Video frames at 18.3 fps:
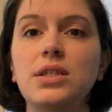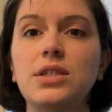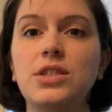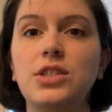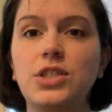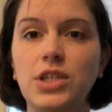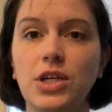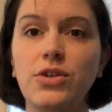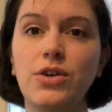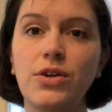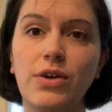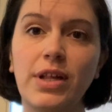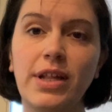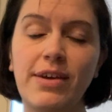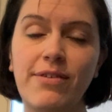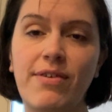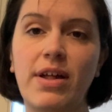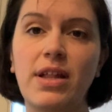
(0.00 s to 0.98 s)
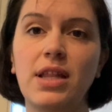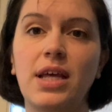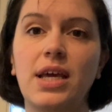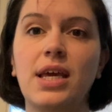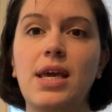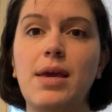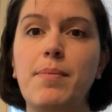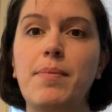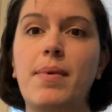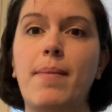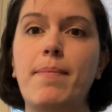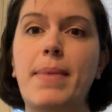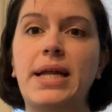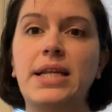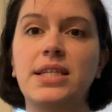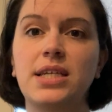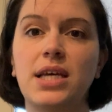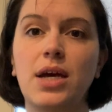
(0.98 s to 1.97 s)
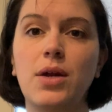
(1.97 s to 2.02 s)
children really felt like he
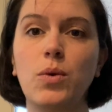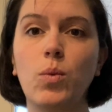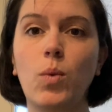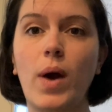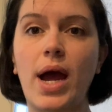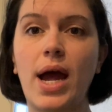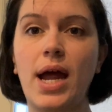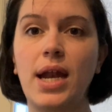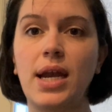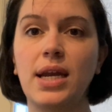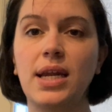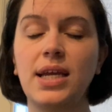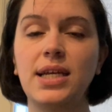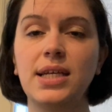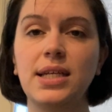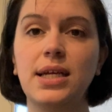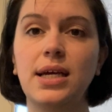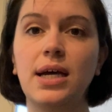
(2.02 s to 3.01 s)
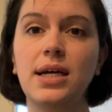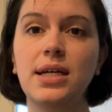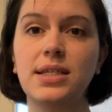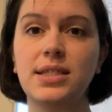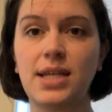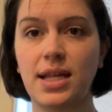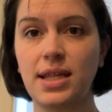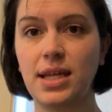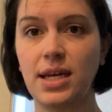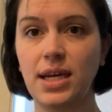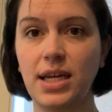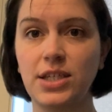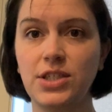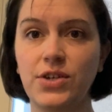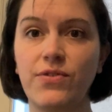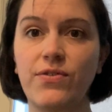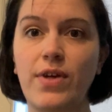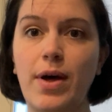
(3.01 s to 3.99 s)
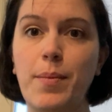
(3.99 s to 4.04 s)
meant it when he said that each
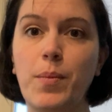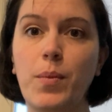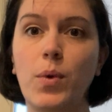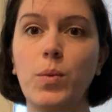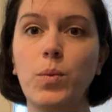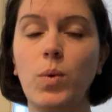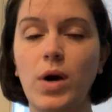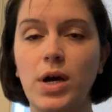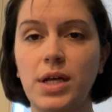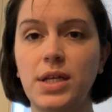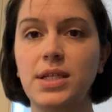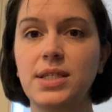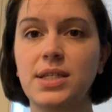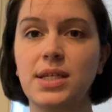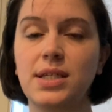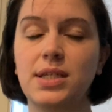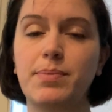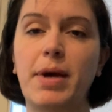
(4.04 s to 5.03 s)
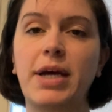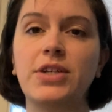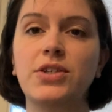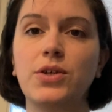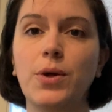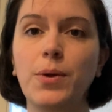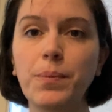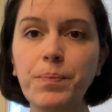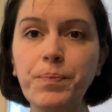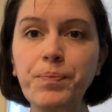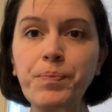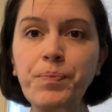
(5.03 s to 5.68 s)
of them was special.